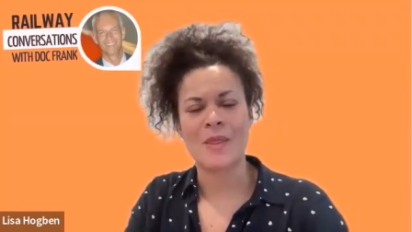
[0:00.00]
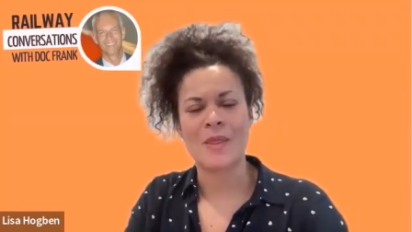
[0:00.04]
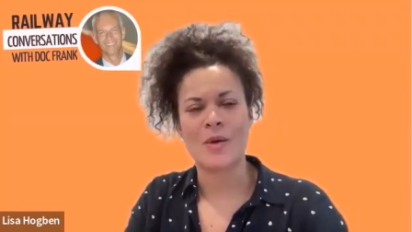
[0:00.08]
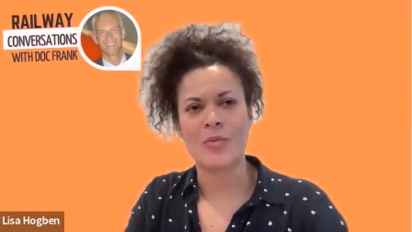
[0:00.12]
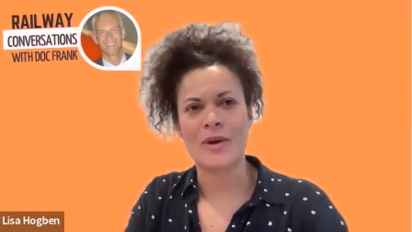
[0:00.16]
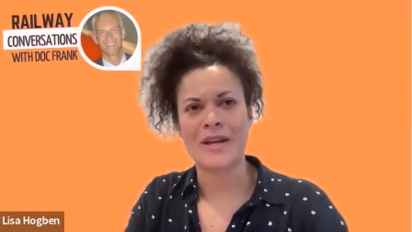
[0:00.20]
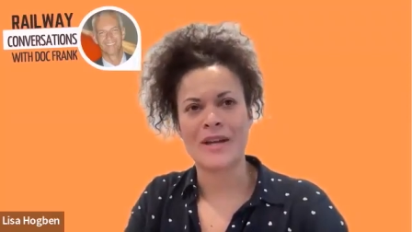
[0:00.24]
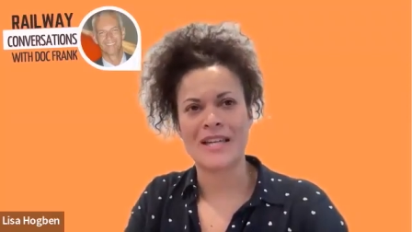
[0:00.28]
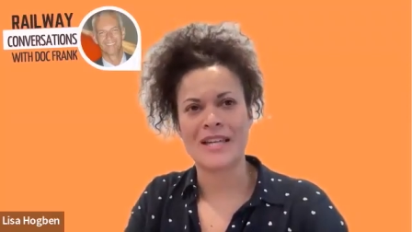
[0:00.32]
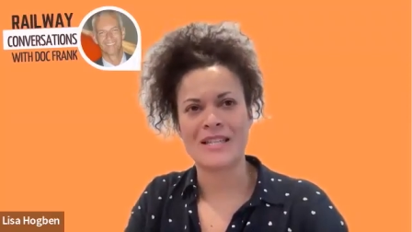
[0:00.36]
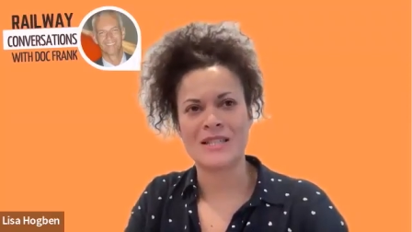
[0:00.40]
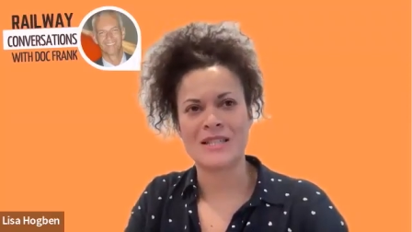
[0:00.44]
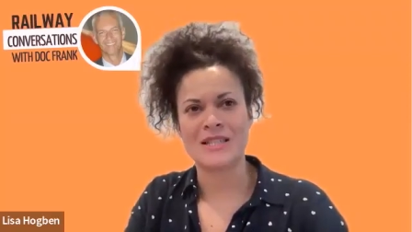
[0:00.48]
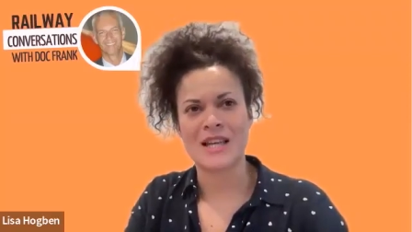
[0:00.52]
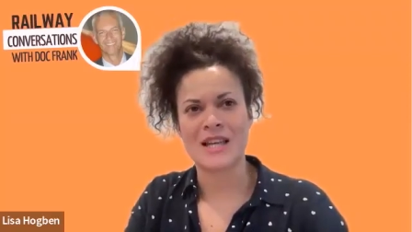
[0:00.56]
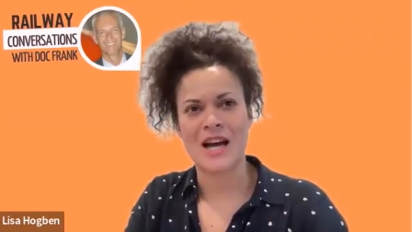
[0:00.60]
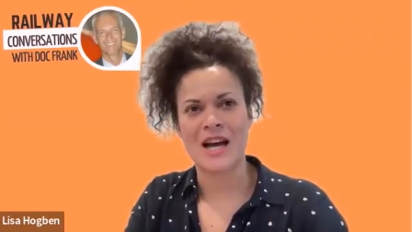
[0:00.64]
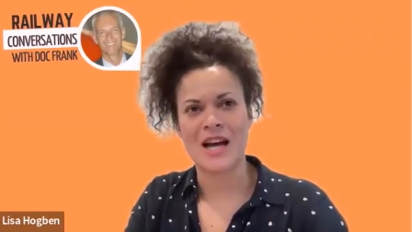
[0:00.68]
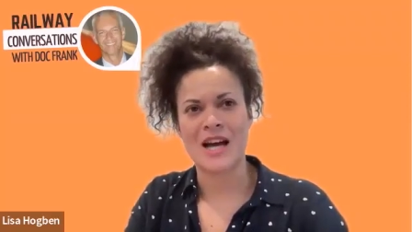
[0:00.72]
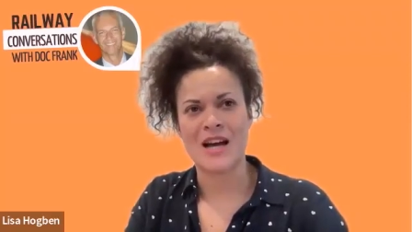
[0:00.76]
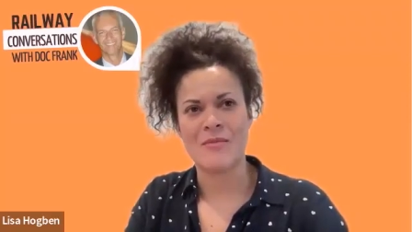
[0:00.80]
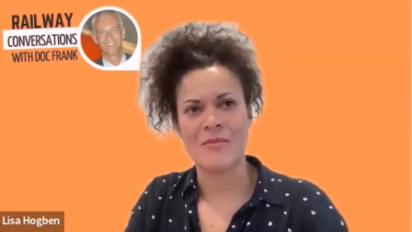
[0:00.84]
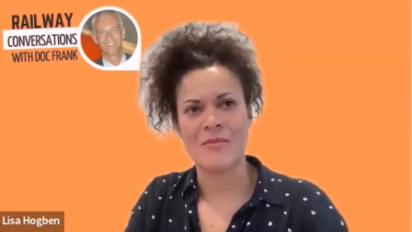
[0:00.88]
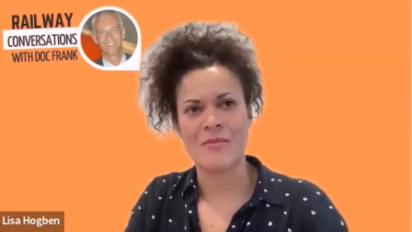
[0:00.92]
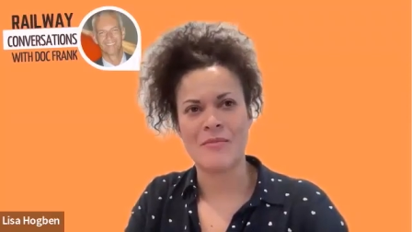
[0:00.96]
We'd
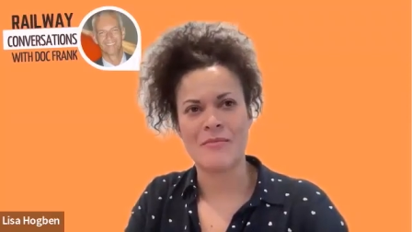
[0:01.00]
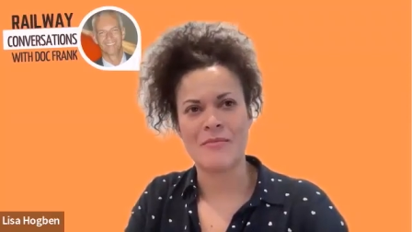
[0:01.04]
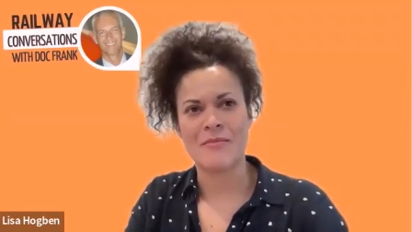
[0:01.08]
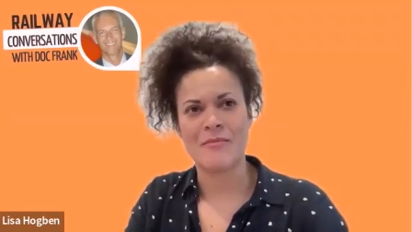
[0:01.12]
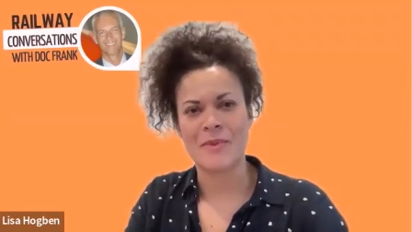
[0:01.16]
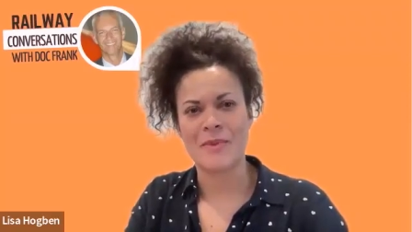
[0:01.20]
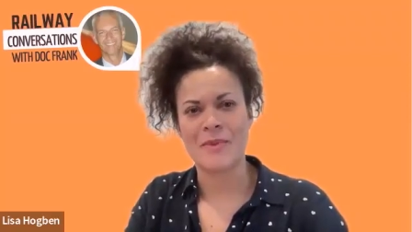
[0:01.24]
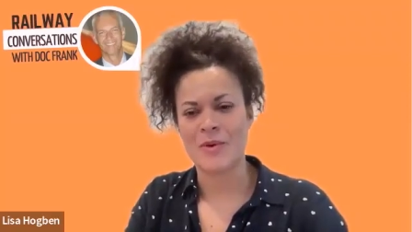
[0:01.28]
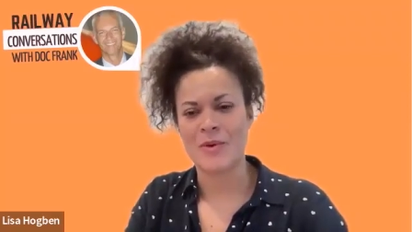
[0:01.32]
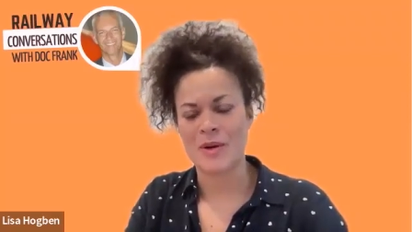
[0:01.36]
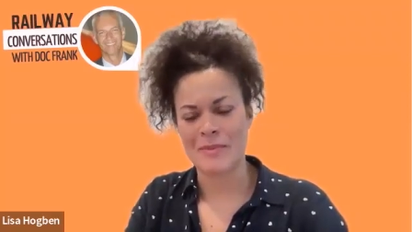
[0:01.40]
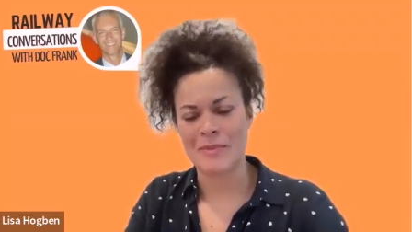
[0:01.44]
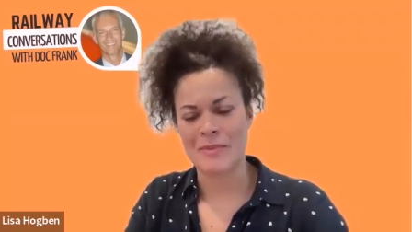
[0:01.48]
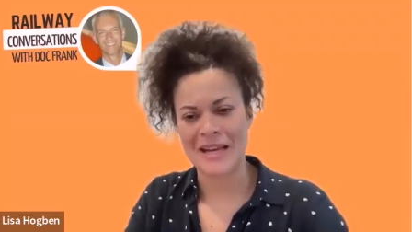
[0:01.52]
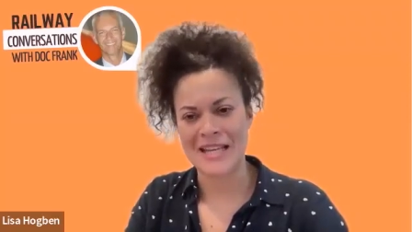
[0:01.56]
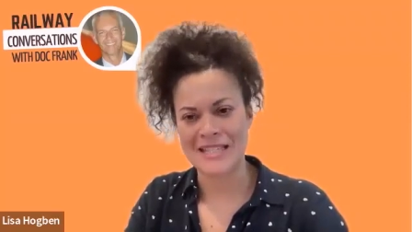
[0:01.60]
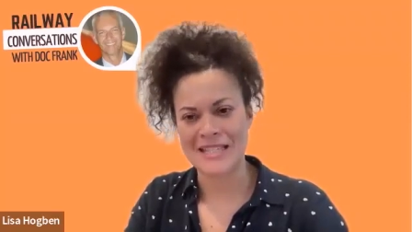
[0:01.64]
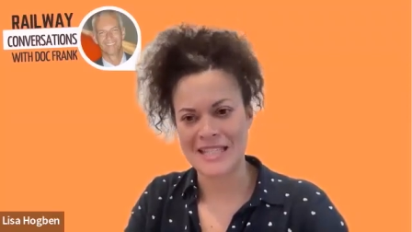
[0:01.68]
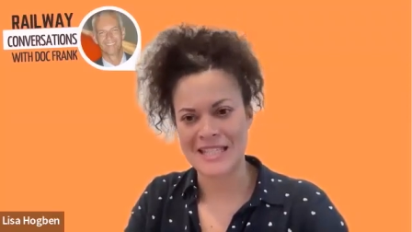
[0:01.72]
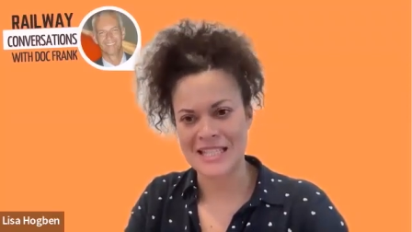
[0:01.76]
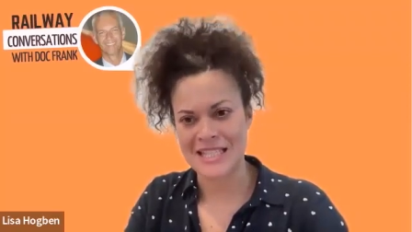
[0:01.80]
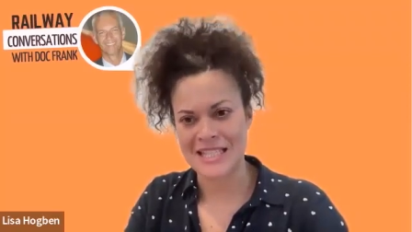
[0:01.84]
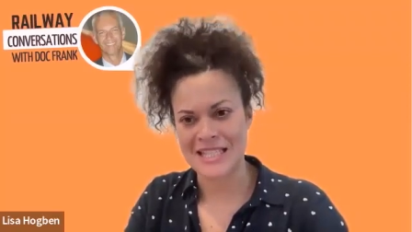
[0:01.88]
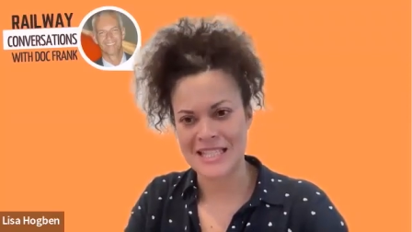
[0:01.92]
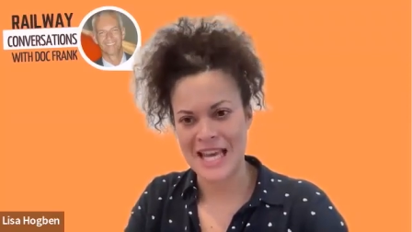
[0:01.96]
built an
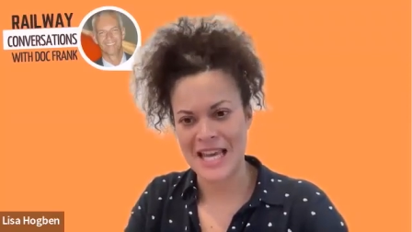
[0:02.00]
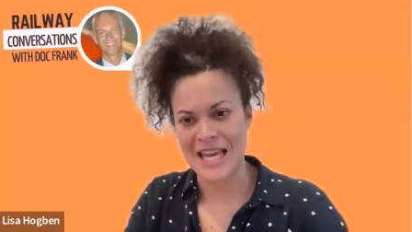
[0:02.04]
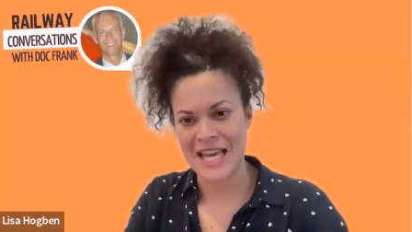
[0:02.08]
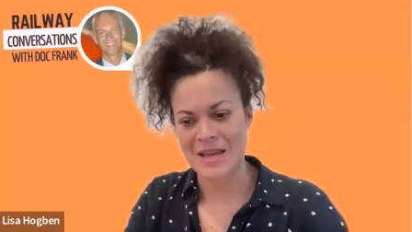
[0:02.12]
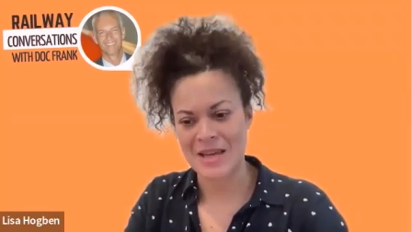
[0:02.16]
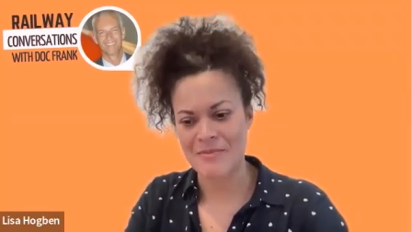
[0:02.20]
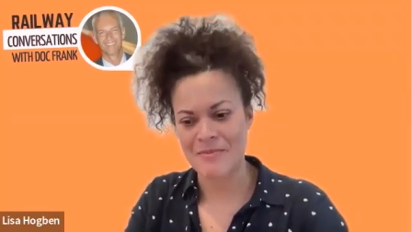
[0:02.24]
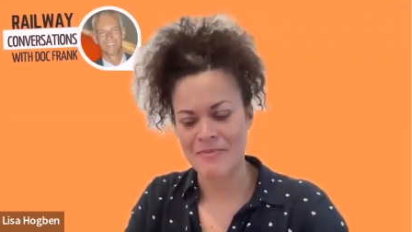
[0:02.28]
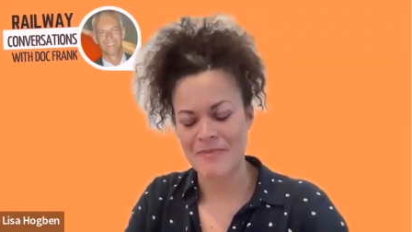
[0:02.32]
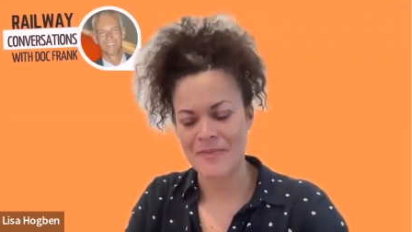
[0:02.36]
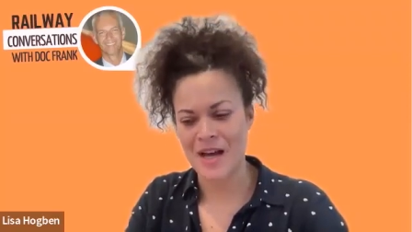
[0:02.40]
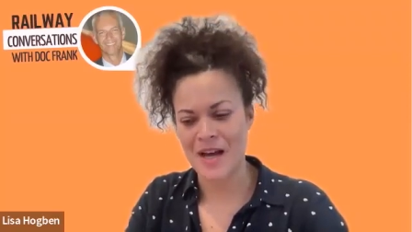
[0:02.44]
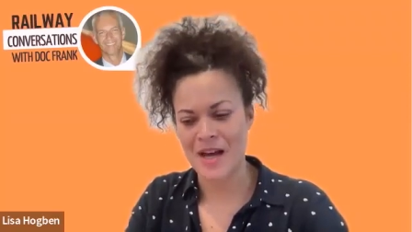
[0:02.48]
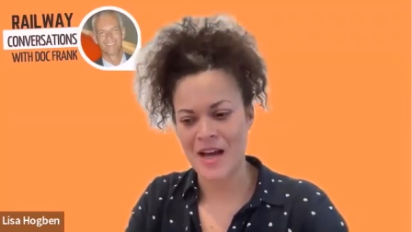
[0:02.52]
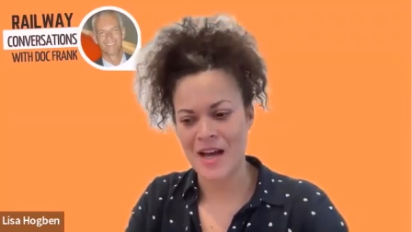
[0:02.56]
amazing team